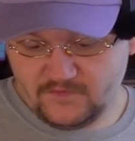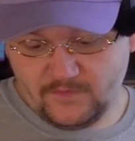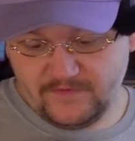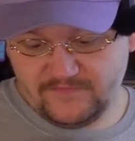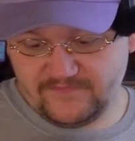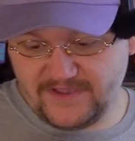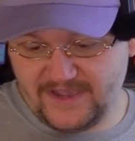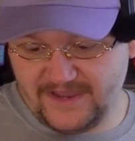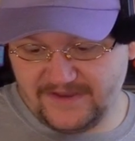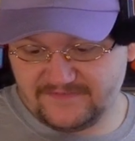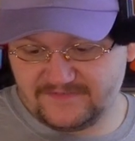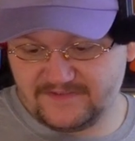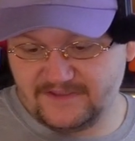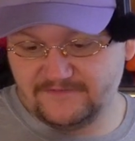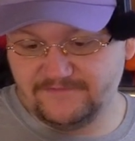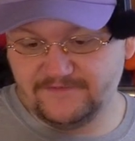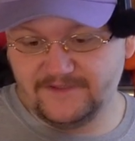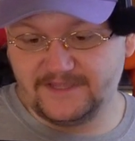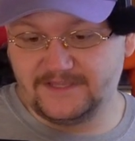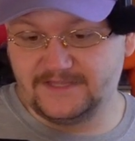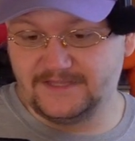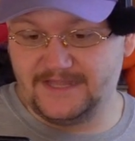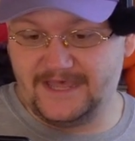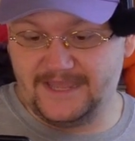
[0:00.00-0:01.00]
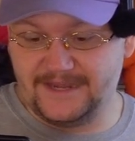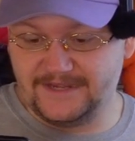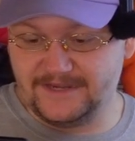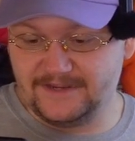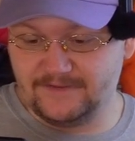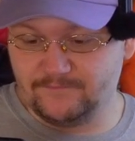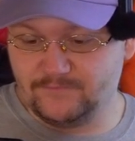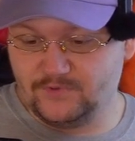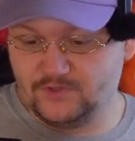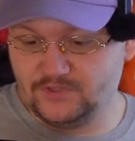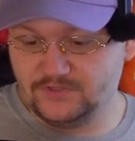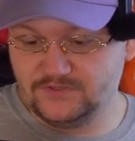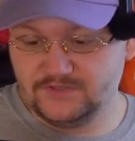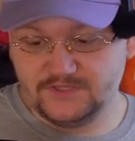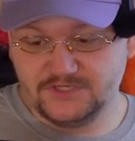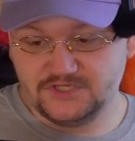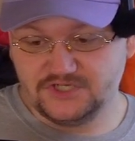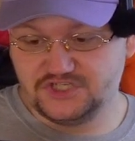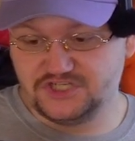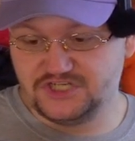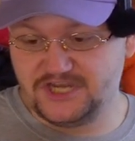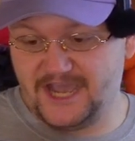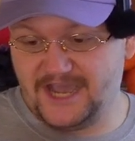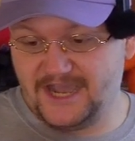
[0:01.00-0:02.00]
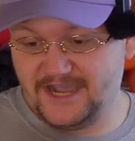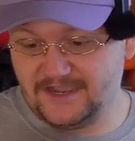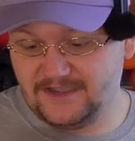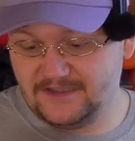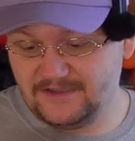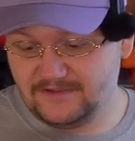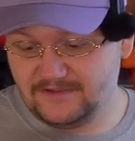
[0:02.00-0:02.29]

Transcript: we've got stuff like lightning bolt, shock,